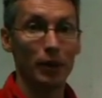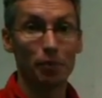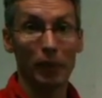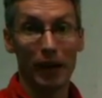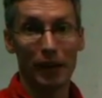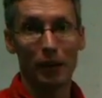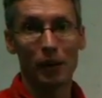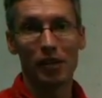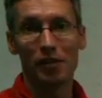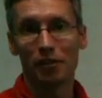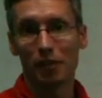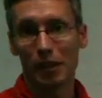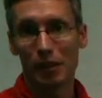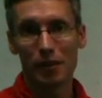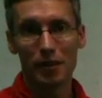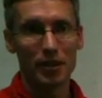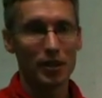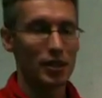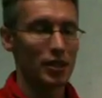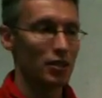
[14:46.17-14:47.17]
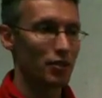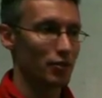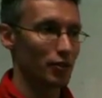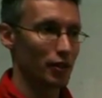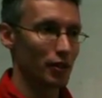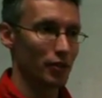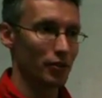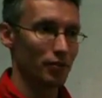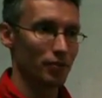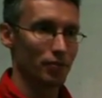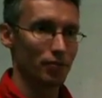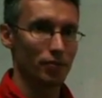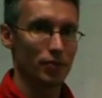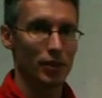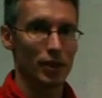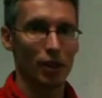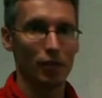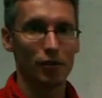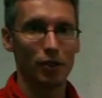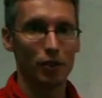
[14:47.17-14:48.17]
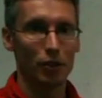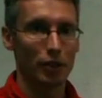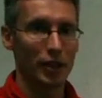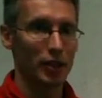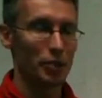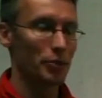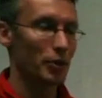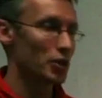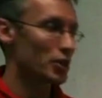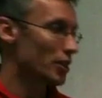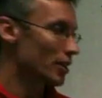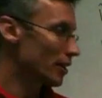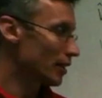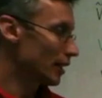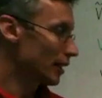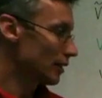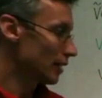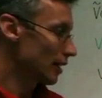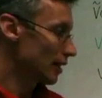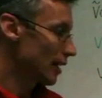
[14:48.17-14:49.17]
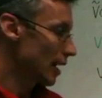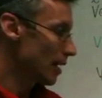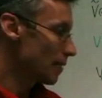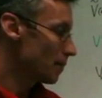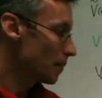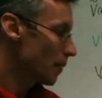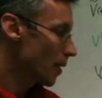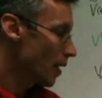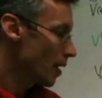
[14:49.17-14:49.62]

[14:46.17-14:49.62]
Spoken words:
microwave frequencies for cell phone transmission and things like that.